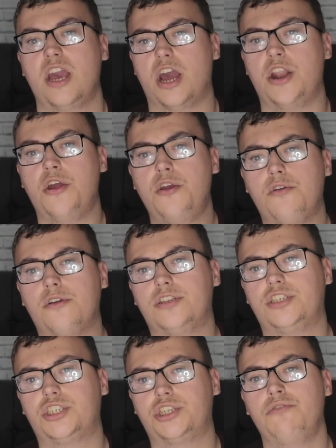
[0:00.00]
and who could
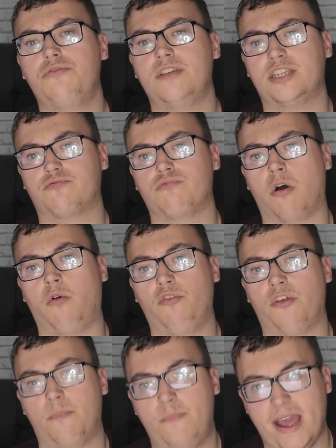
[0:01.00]
suit this role
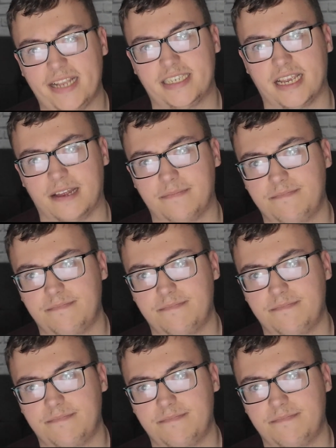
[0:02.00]
the better.